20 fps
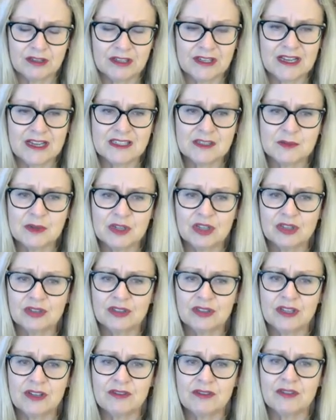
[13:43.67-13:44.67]
it has to be
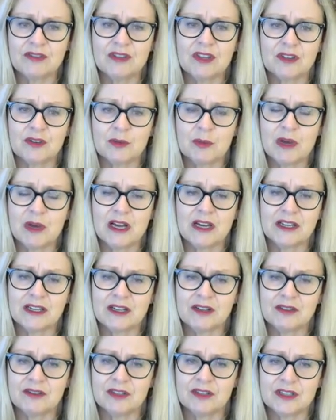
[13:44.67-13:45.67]
clear that the other
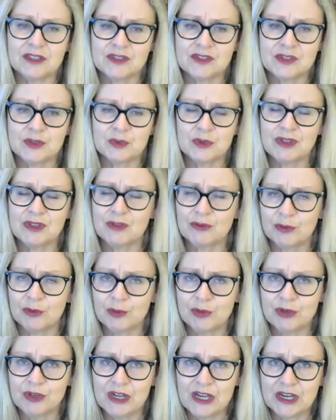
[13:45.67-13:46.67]
party that is doing the
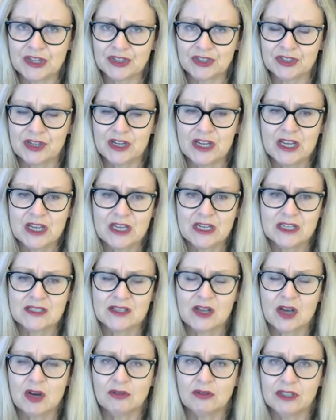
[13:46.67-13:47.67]
repudiation
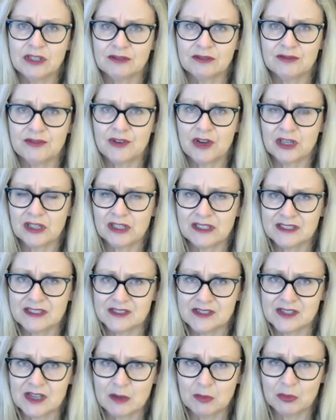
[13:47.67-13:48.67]
is wholly and finally
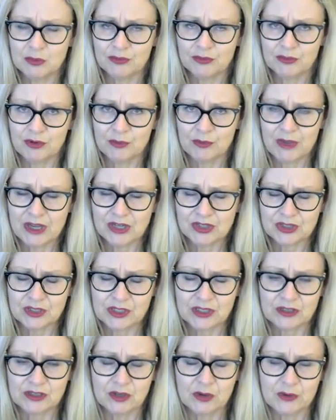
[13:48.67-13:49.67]
disabled from
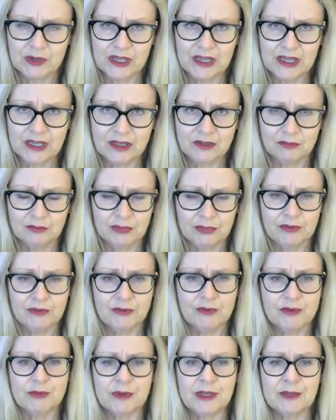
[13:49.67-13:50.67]
actually going ahead and
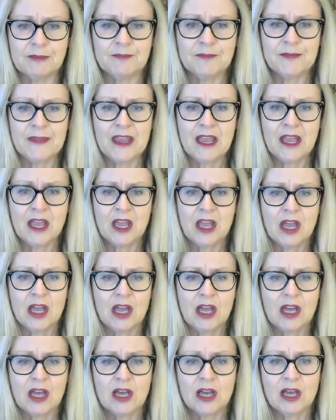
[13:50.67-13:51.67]
performing.
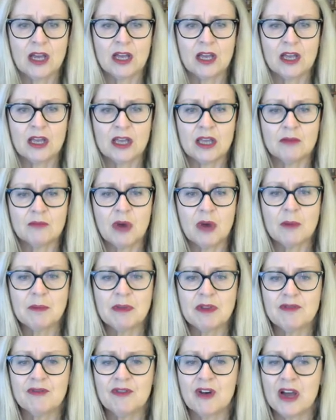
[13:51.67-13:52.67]
Uh, it
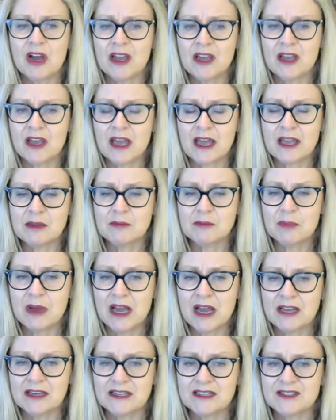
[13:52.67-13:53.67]
might be via a
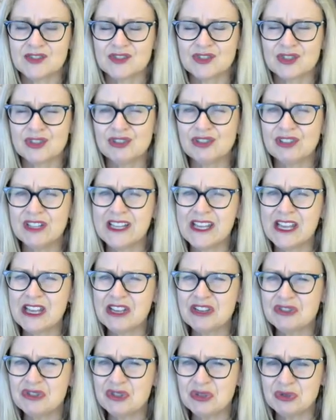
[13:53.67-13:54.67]
party's
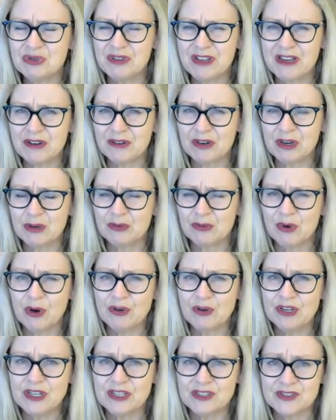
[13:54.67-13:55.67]
clinging to their
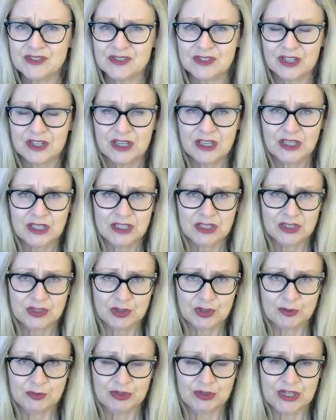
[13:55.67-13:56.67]
erroneous
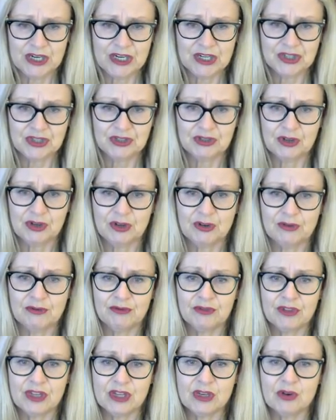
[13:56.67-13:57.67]
interpretation
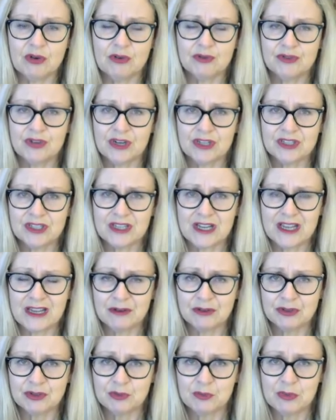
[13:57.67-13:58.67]
of the contract and
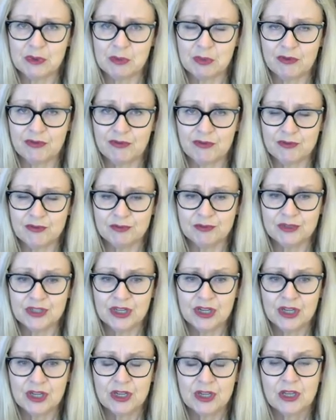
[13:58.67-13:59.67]
how it should be
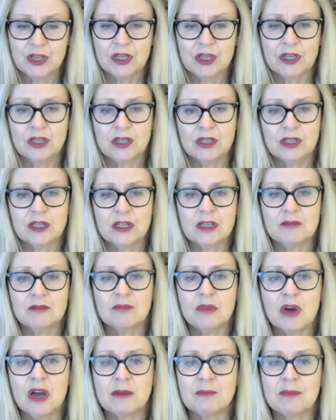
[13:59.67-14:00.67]
performed. Uh,
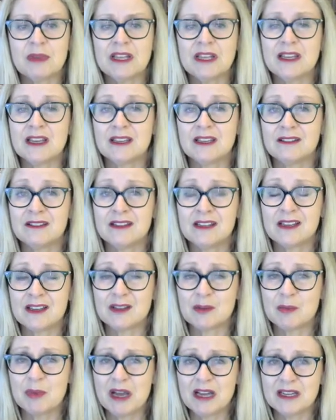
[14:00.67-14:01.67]
it might be the
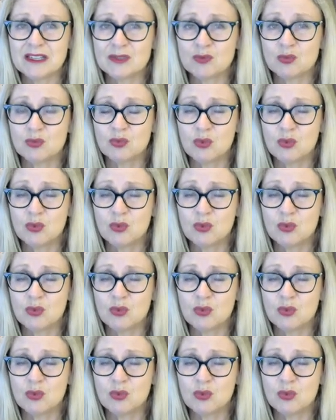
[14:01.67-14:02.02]
other party's